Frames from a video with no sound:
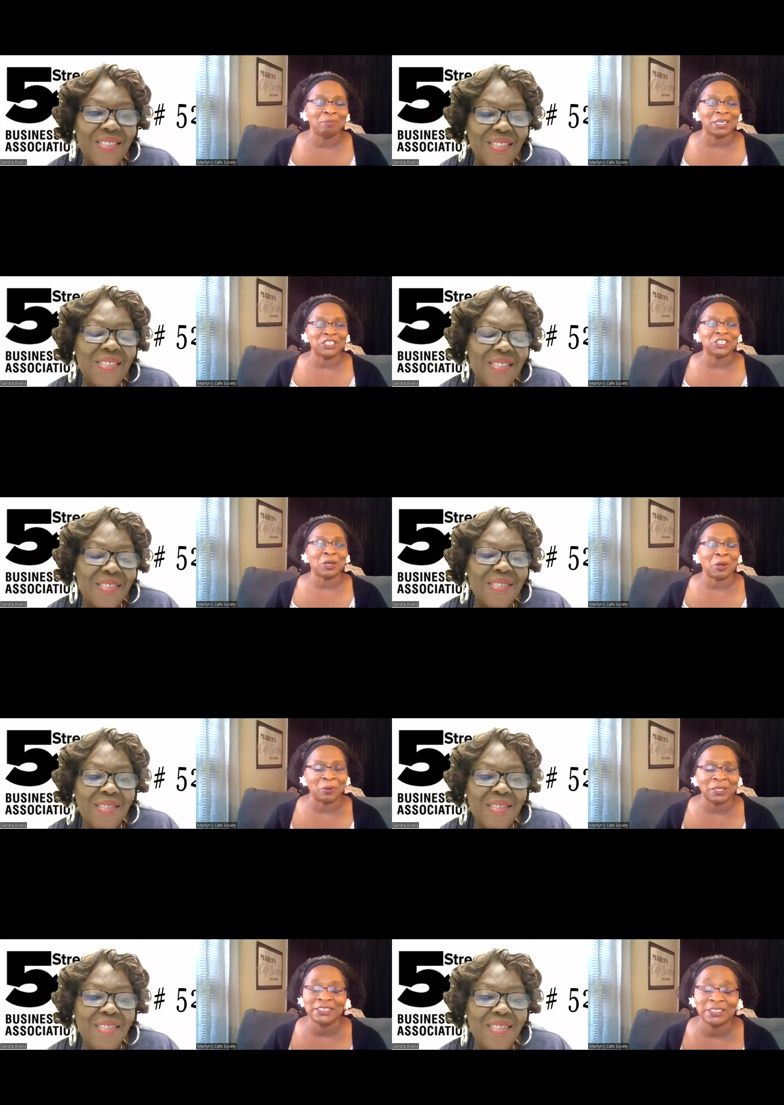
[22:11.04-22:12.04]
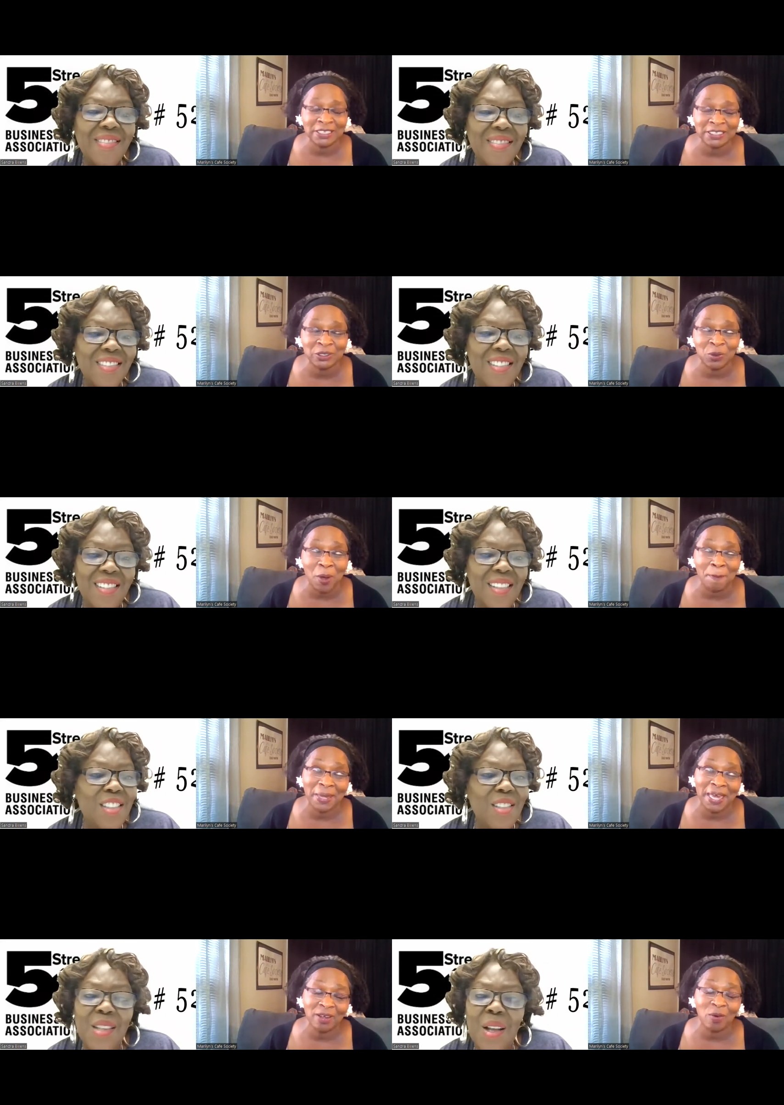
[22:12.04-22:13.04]
Speaker 1: on my show. It's it's
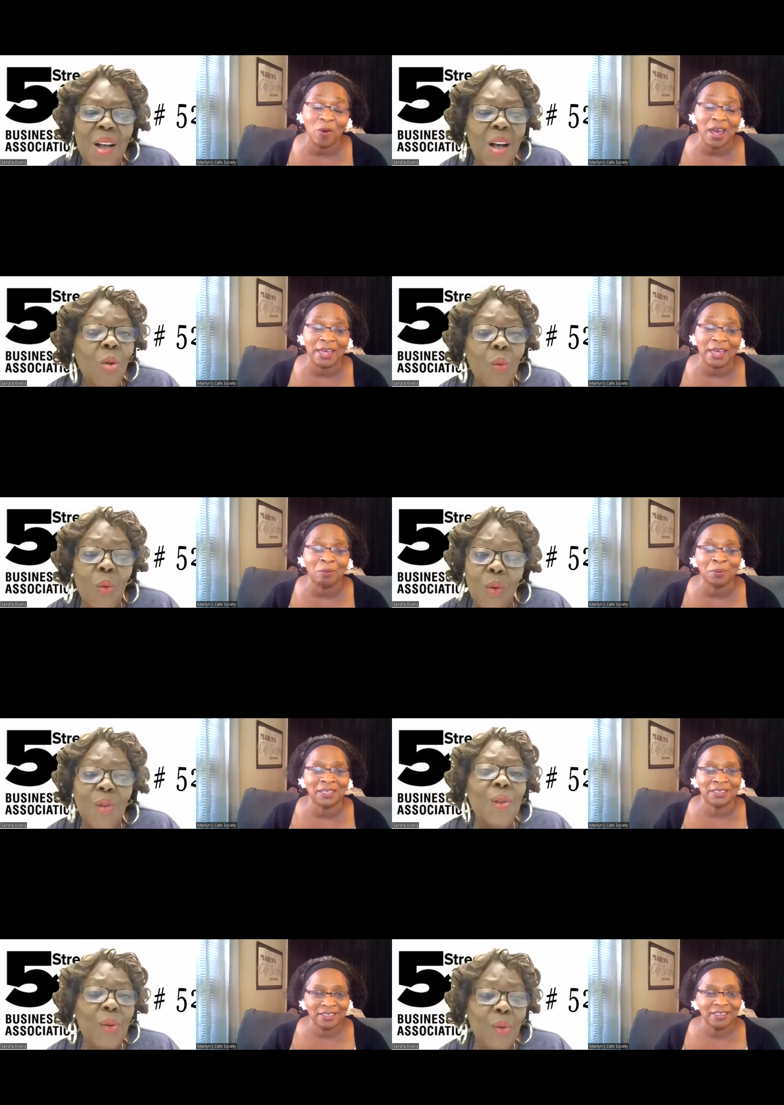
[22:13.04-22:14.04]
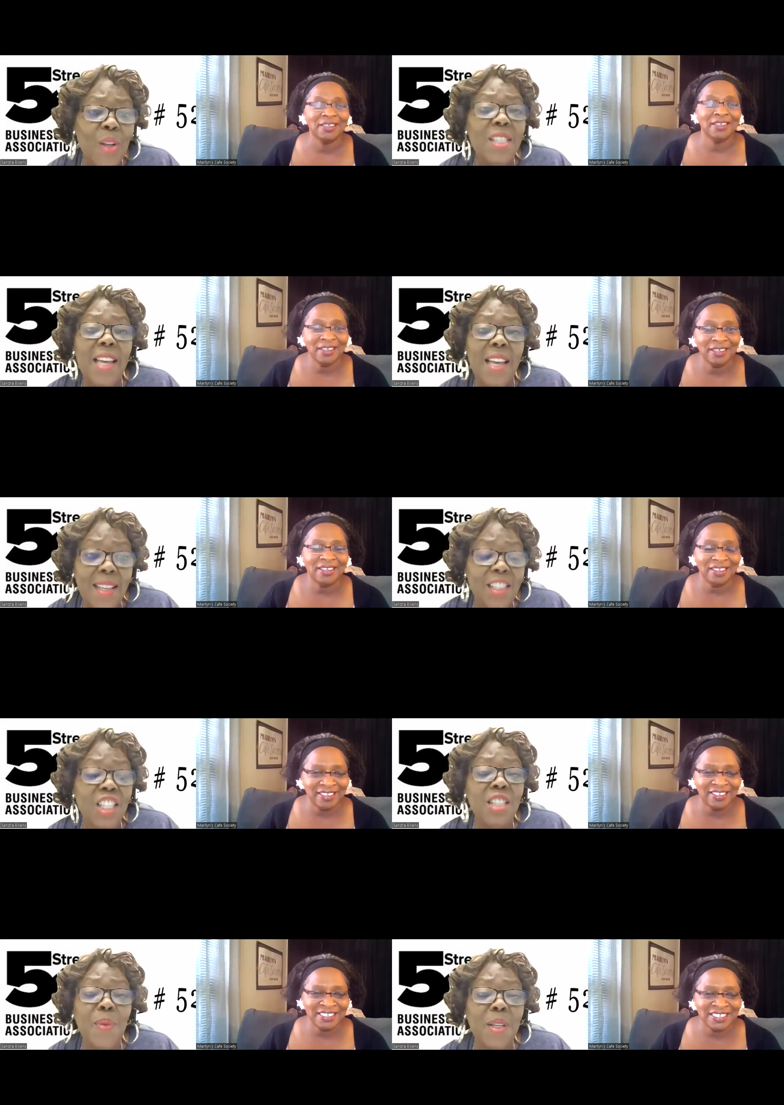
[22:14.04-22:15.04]
going back a while, but well, yes,
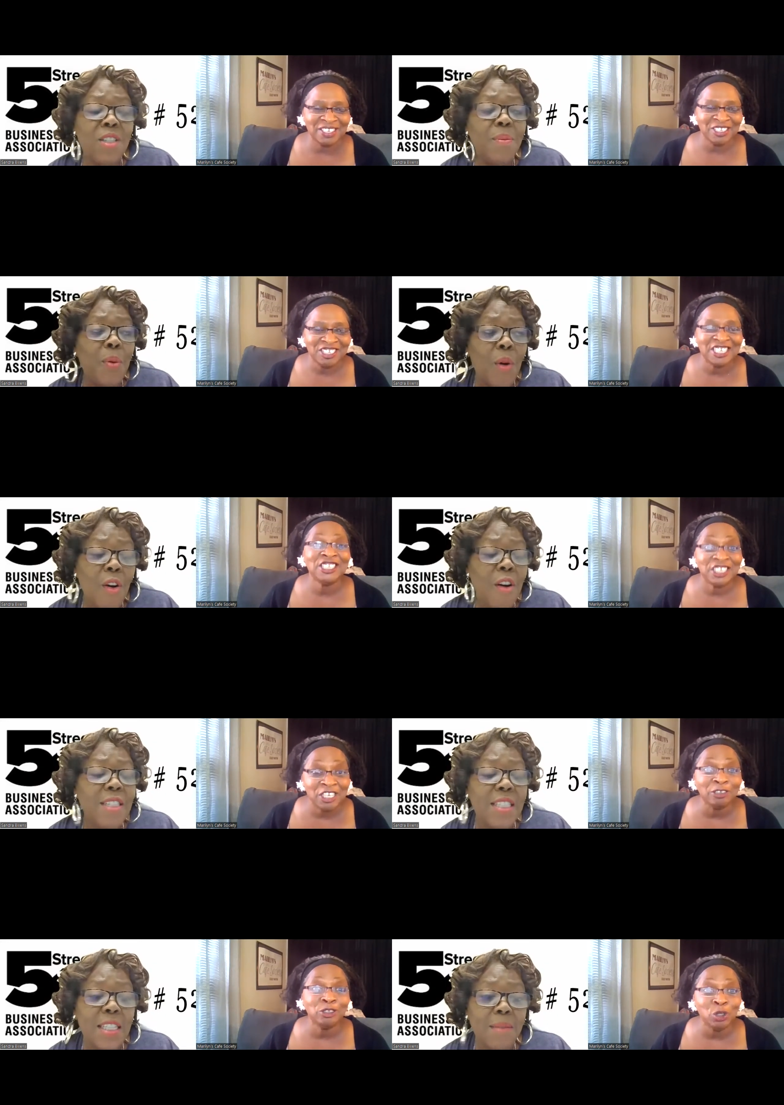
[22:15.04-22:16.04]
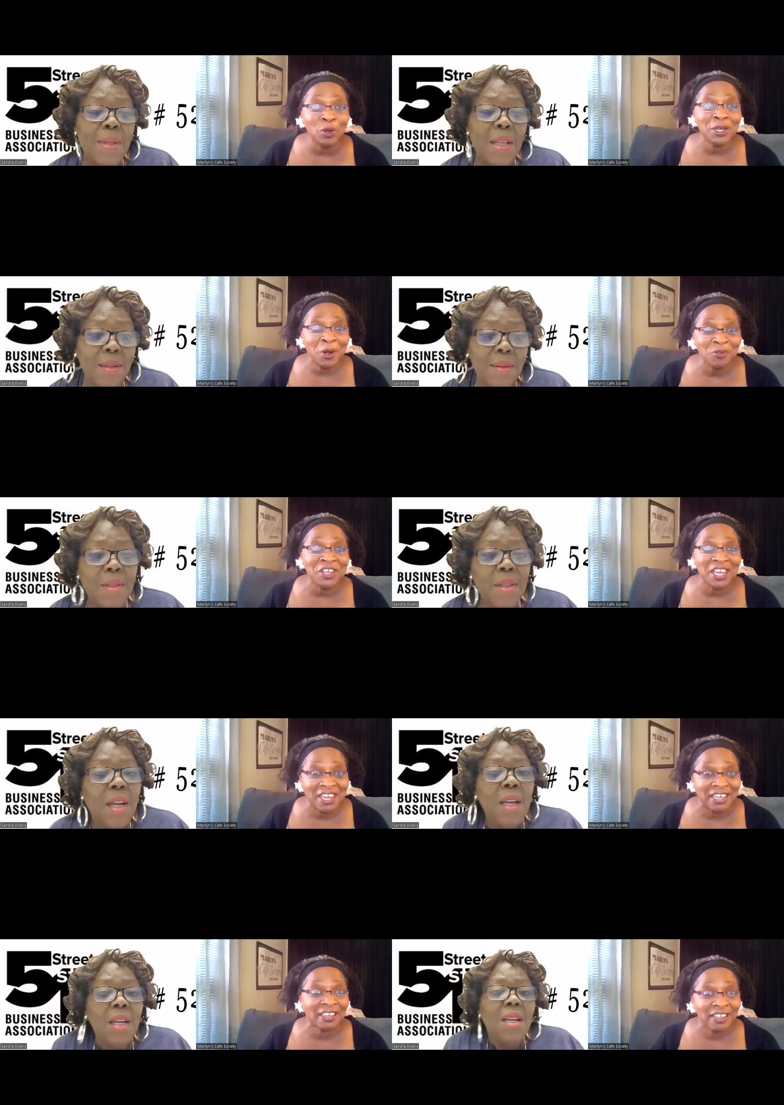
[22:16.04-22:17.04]
she's been
Speaker 2: supporting. She's still doing her
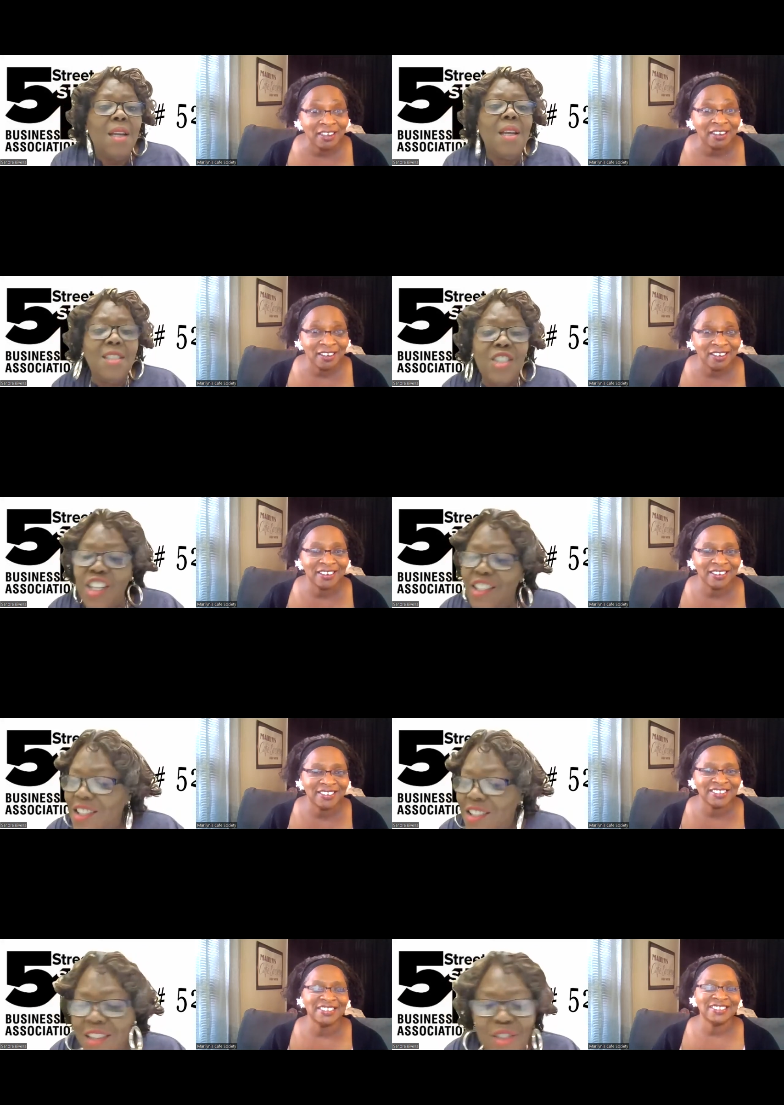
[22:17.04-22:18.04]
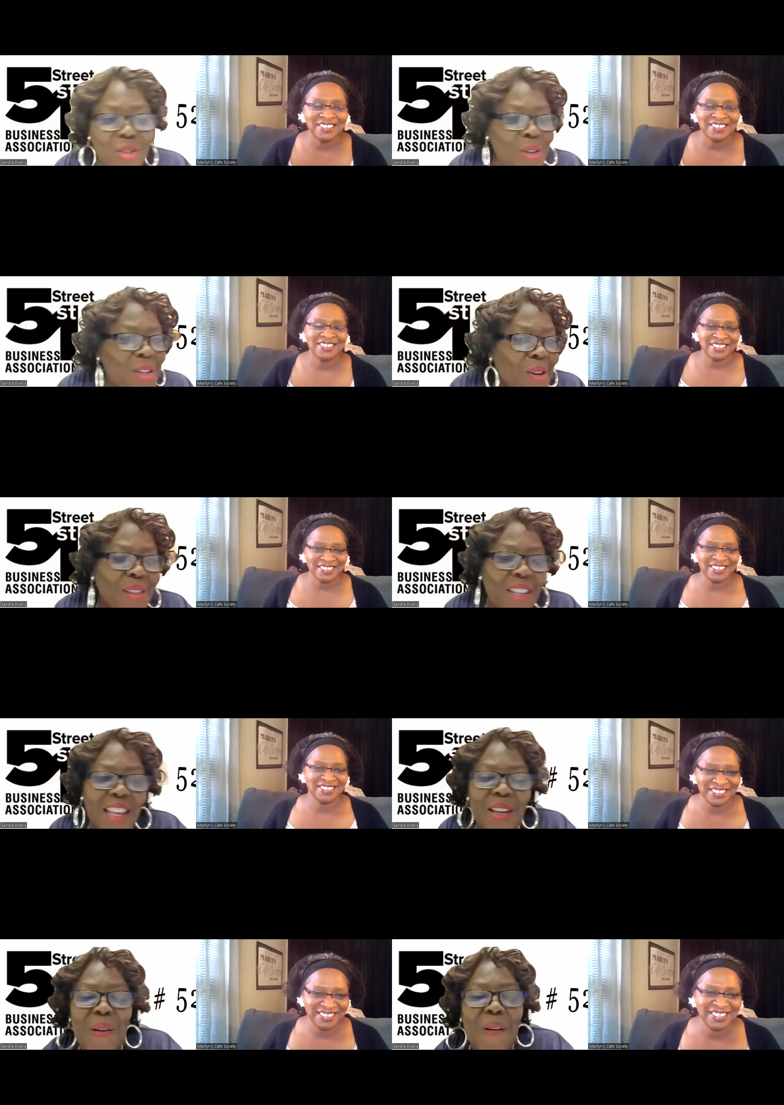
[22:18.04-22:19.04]
thing. She's still doing her
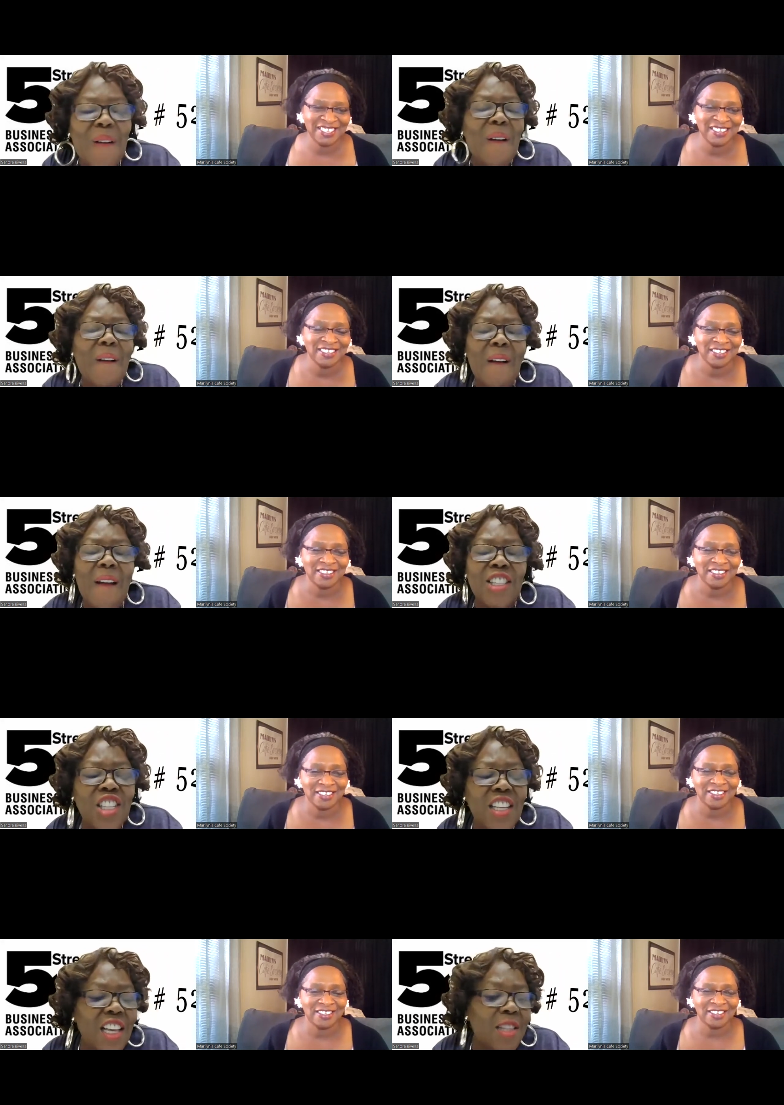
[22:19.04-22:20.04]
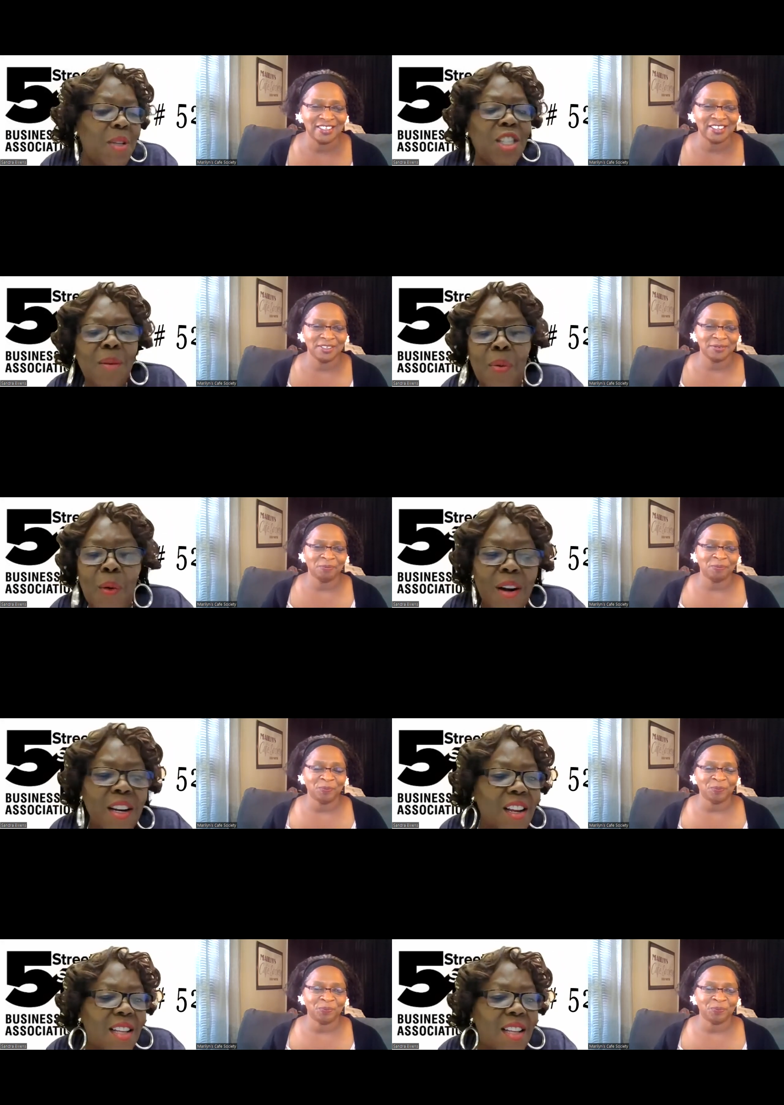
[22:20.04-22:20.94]
thing, girl. Her and she has been supporting